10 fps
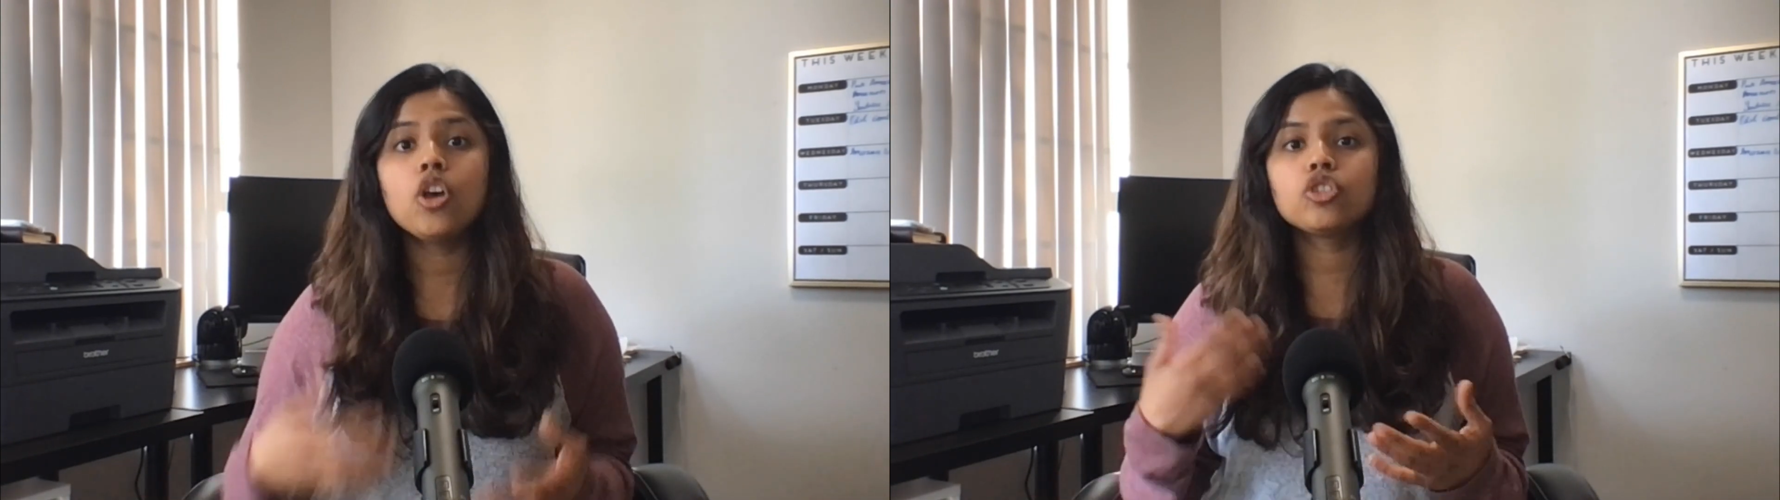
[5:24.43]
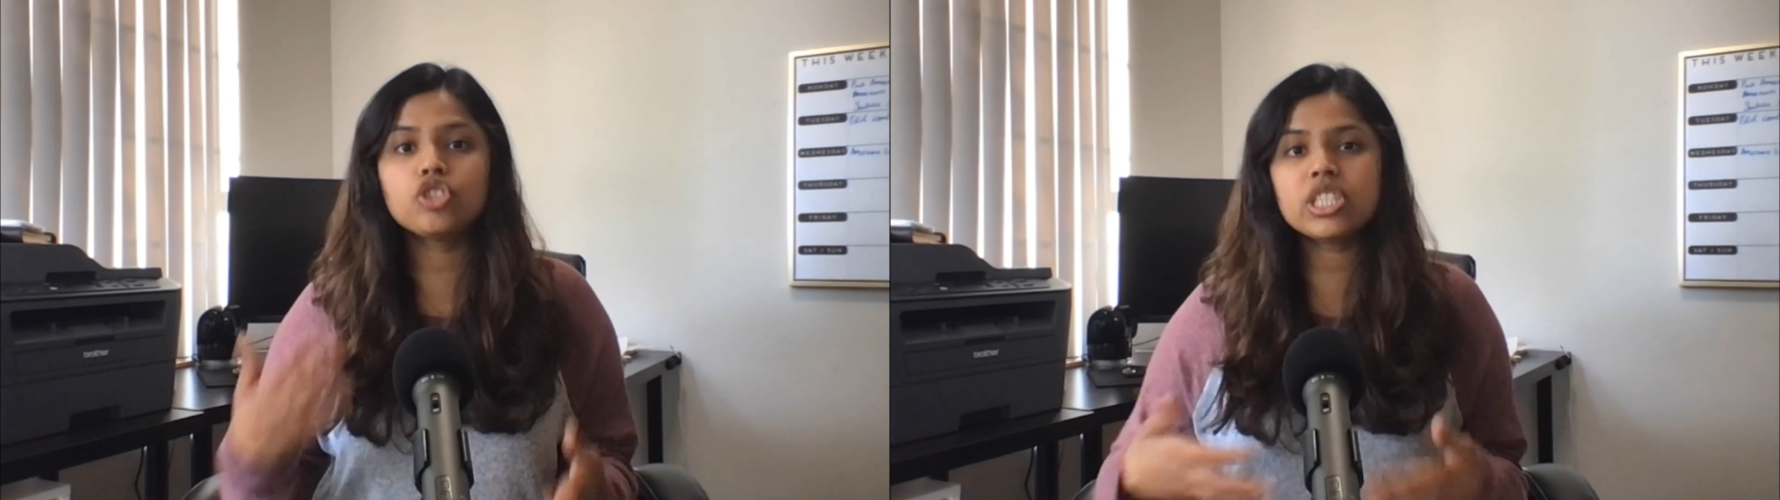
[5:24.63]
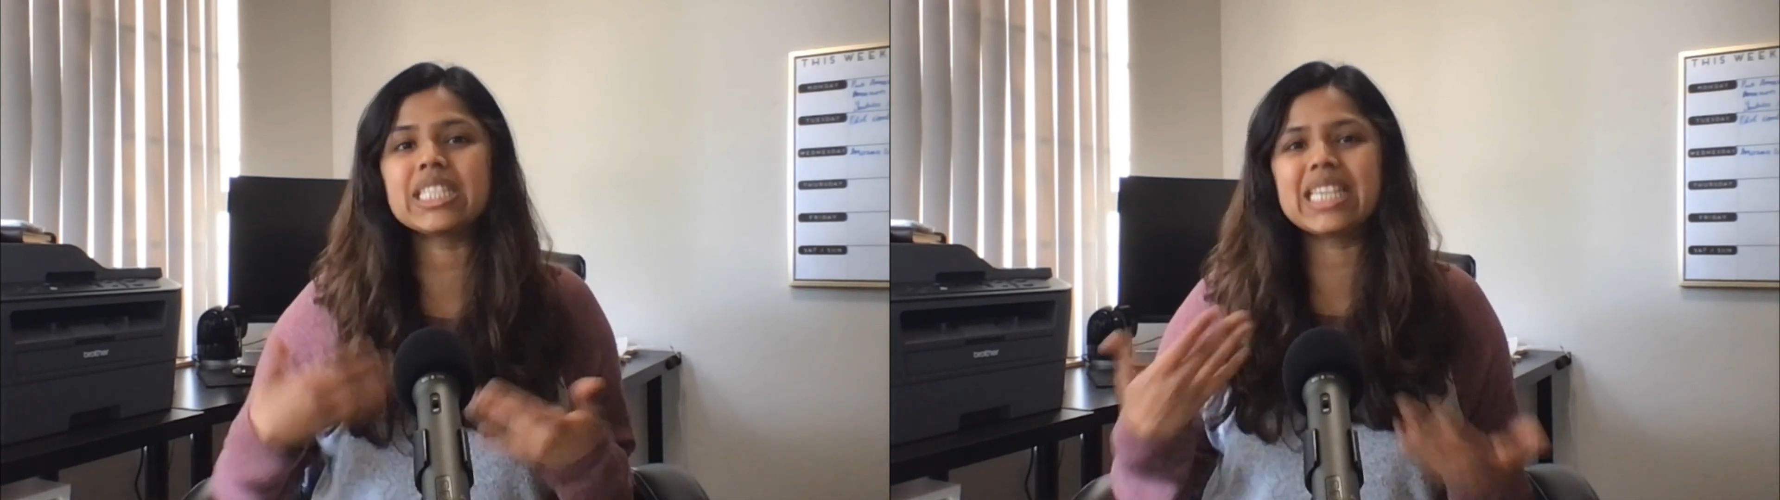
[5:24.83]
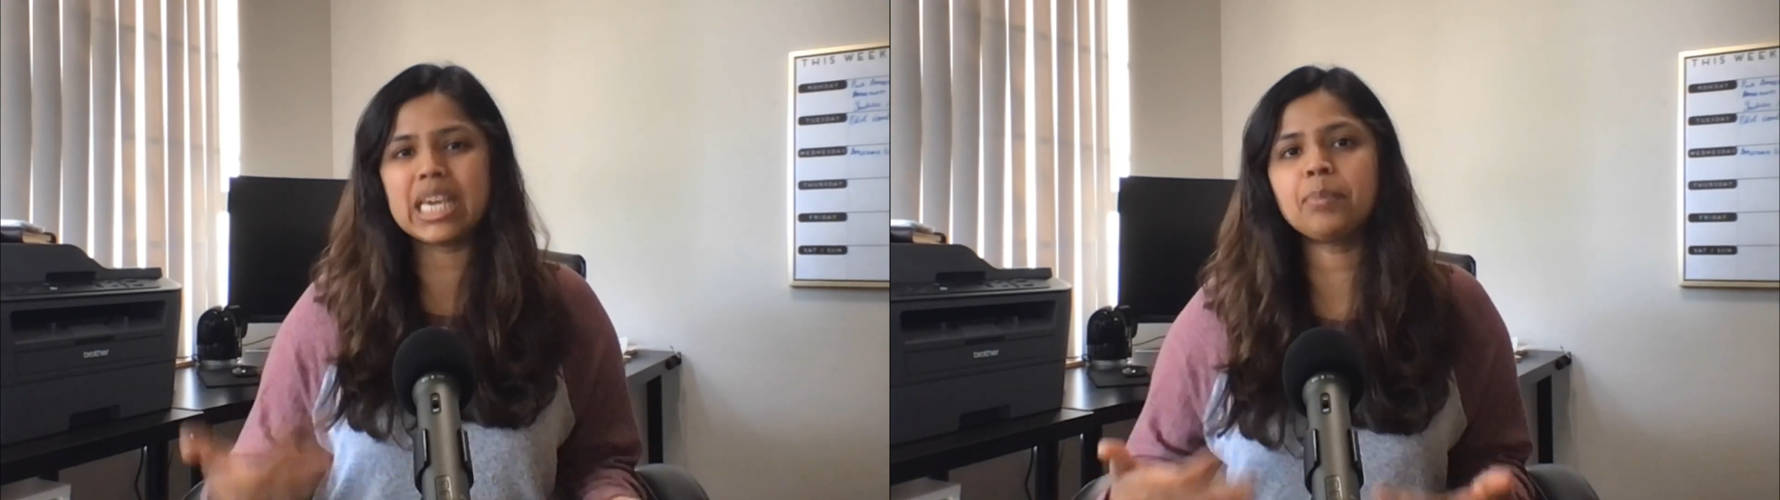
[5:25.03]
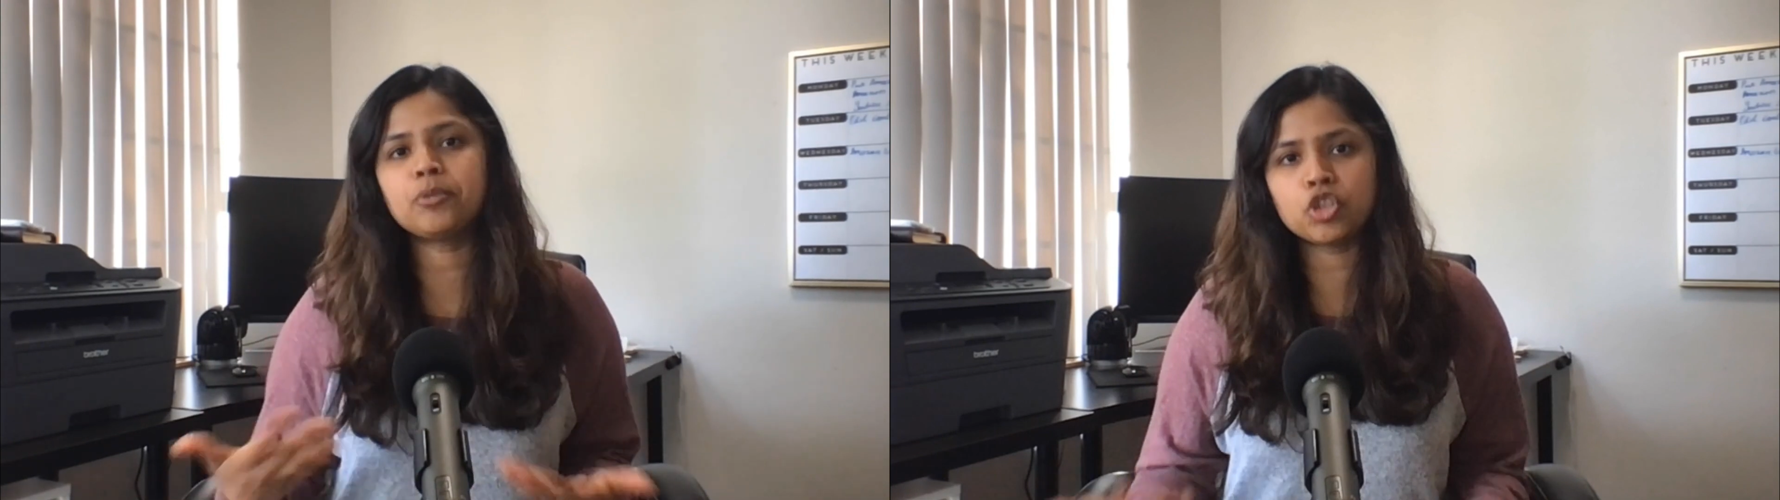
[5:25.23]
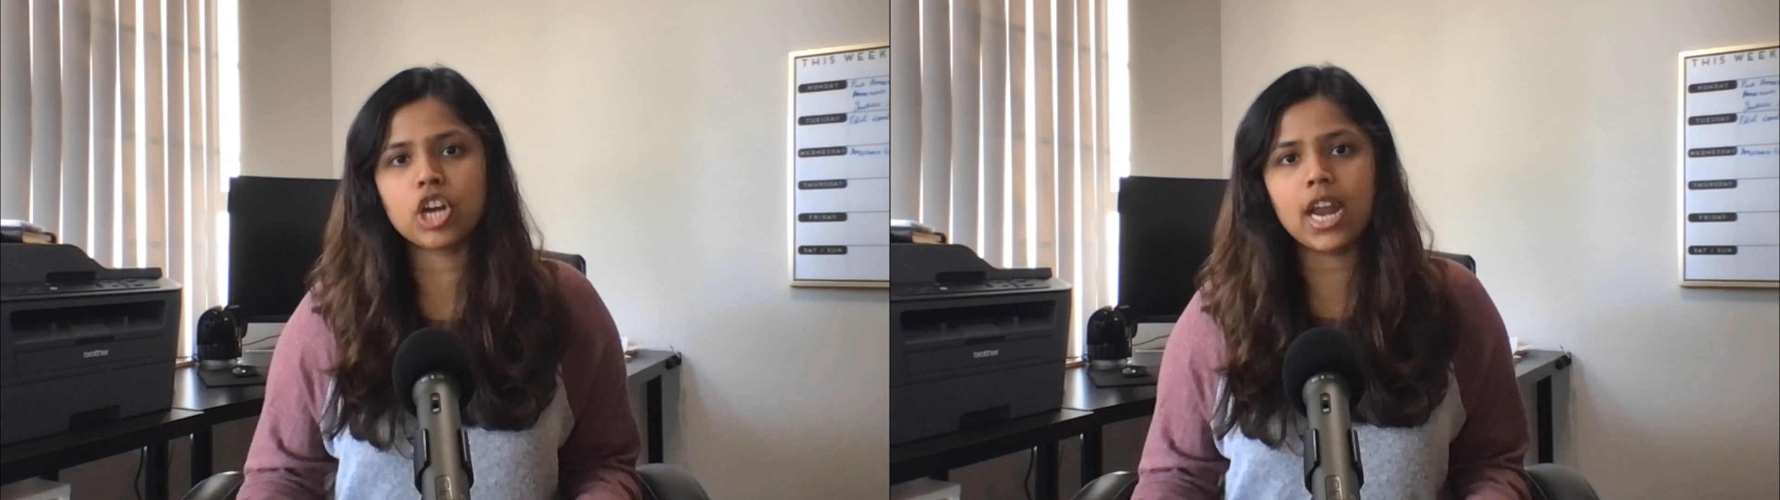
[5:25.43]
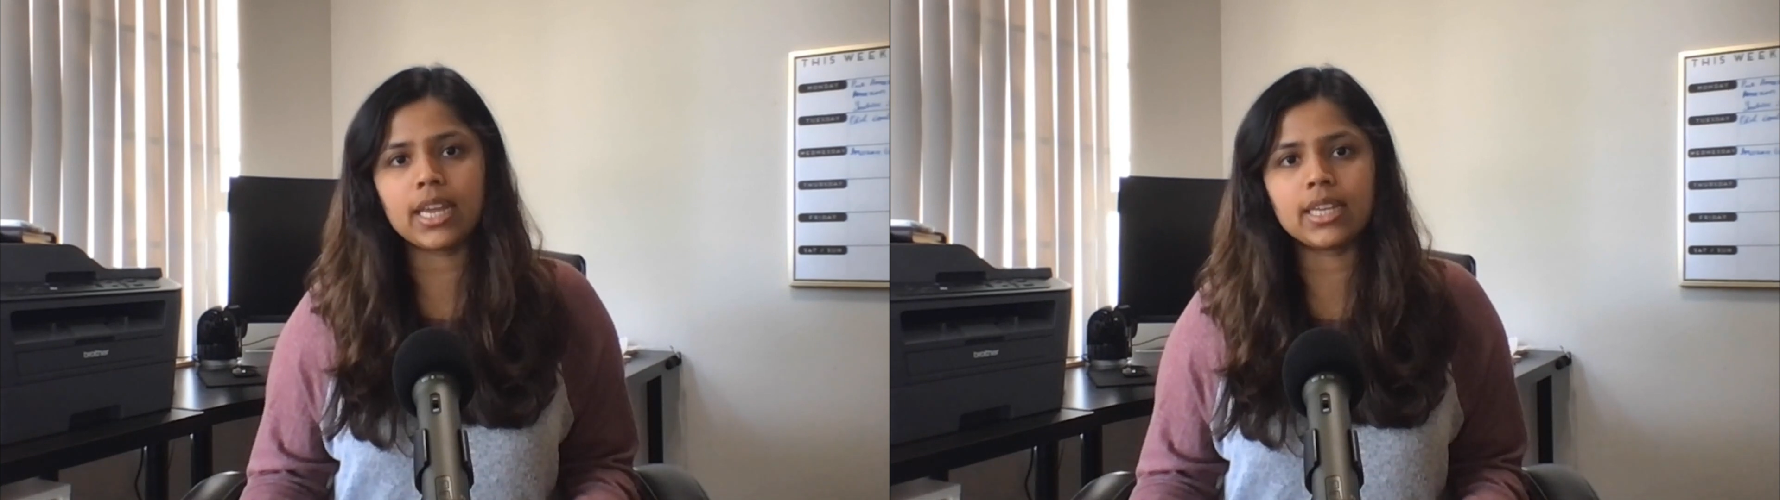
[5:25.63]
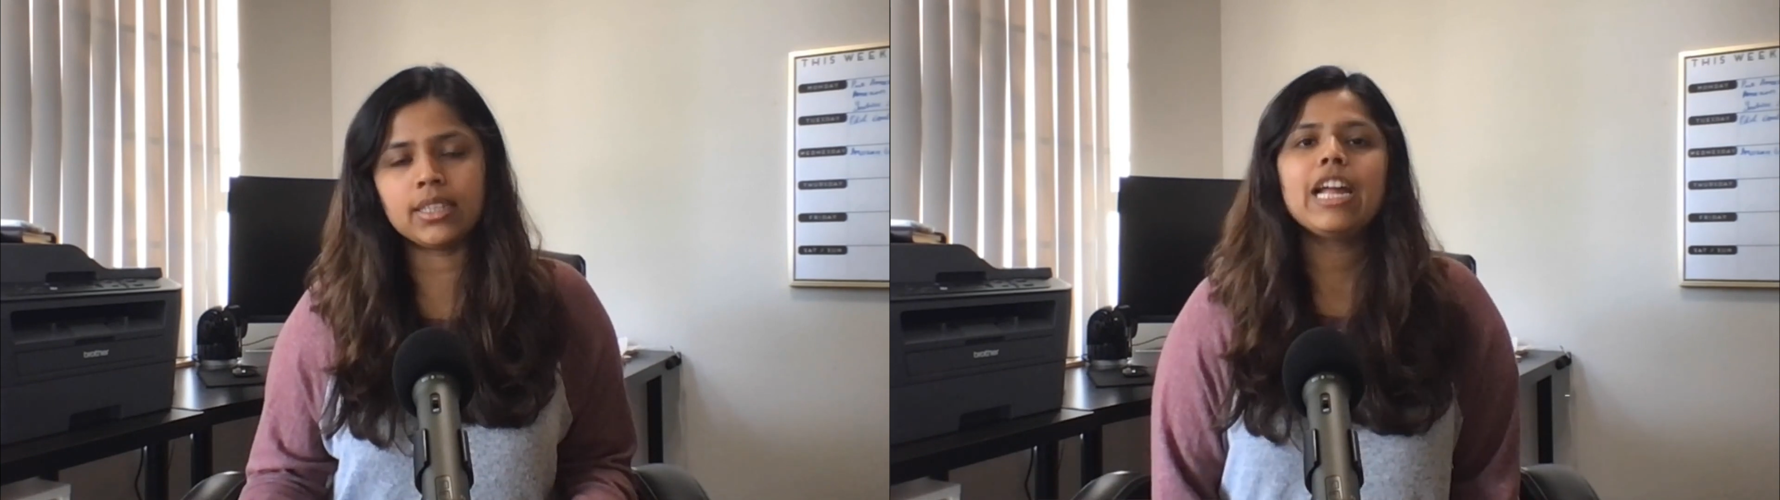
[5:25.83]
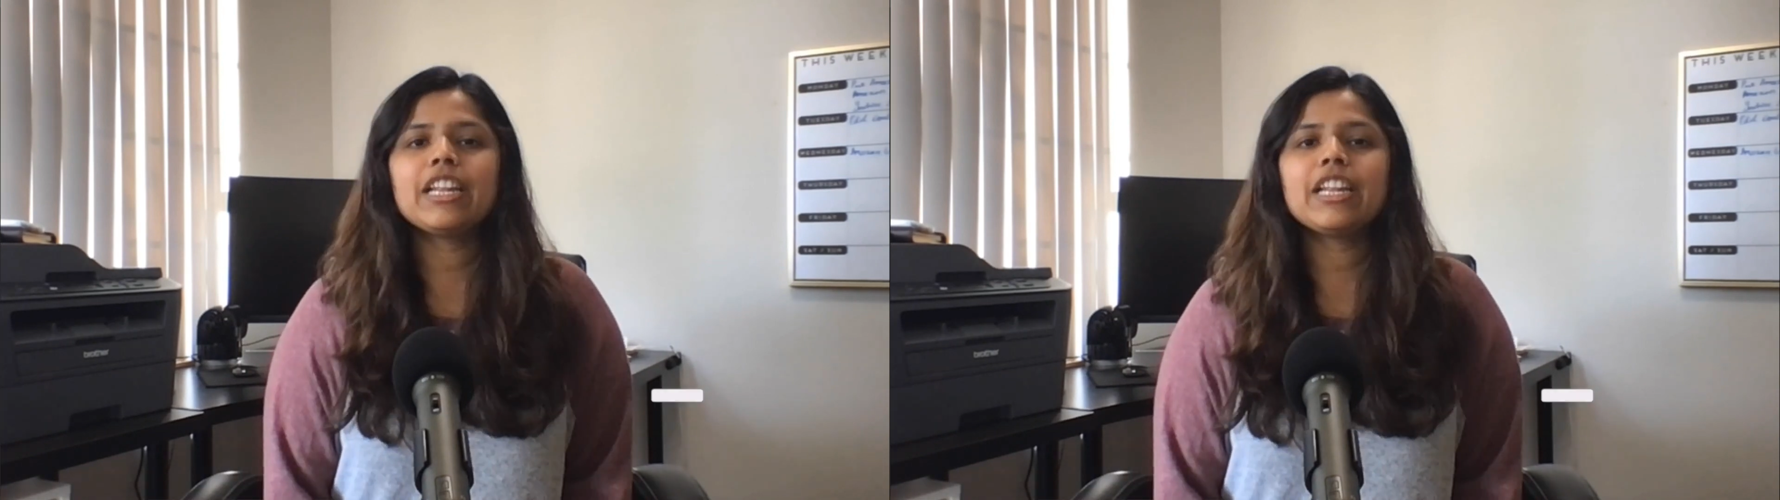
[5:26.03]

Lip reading: So just keep trying.